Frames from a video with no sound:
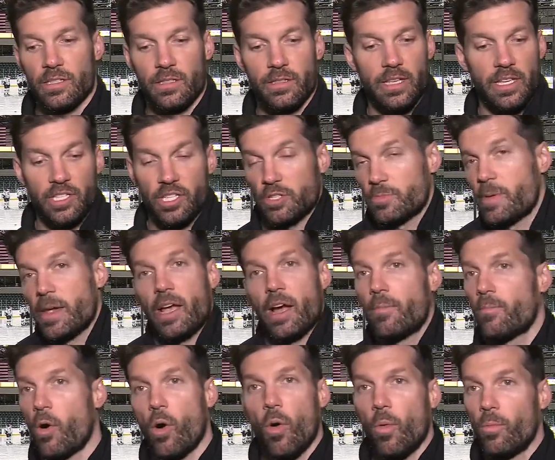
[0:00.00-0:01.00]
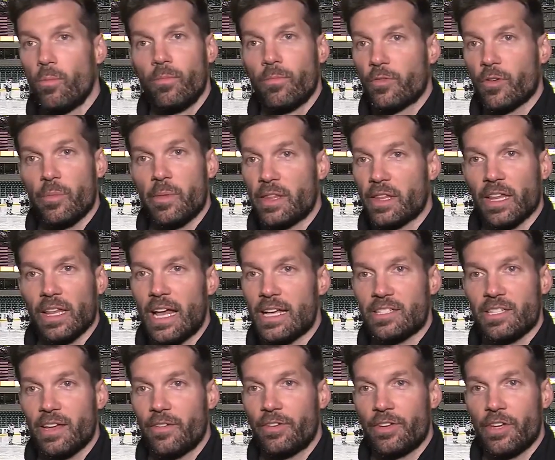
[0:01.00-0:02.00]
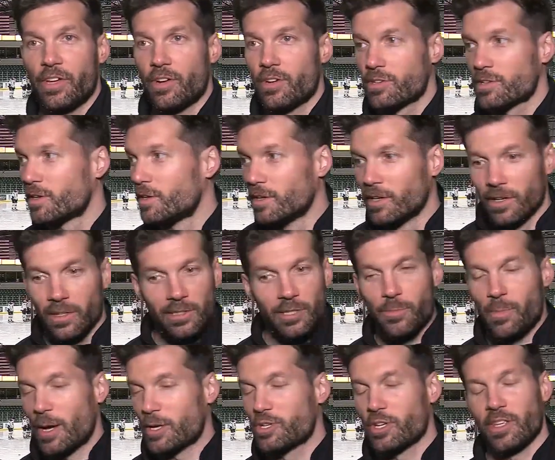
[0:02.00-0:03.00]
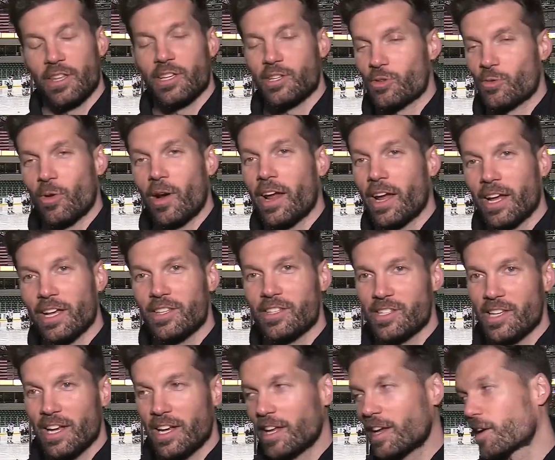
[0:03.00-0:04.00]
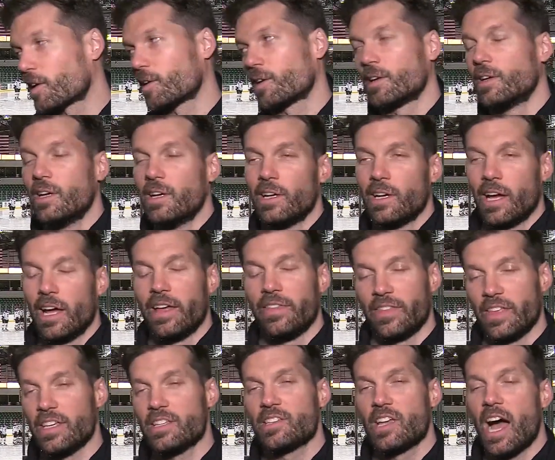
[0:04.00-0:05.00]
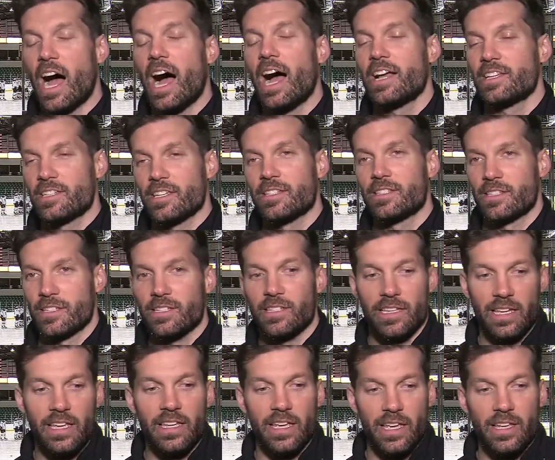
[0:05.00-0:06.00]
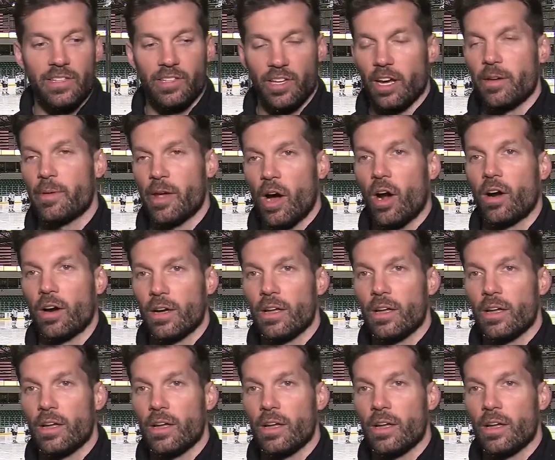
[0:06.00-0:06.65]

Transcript: This has become home for me the last seven years, especially this rink and sitting here and and these guys, it's it's going to be hard.